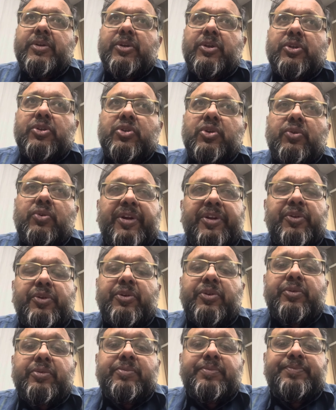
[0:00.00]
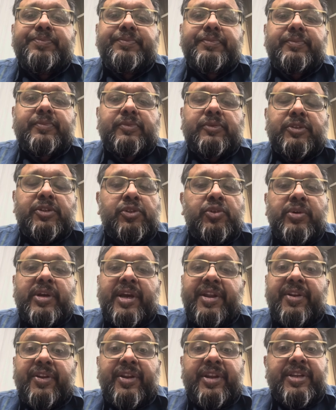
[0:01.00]
So what you do, you
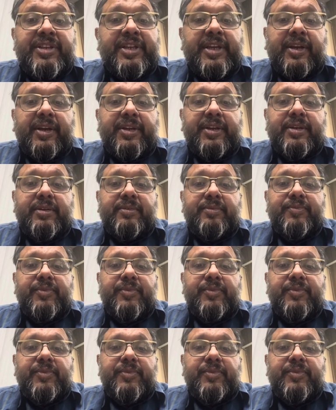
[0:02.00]
can reject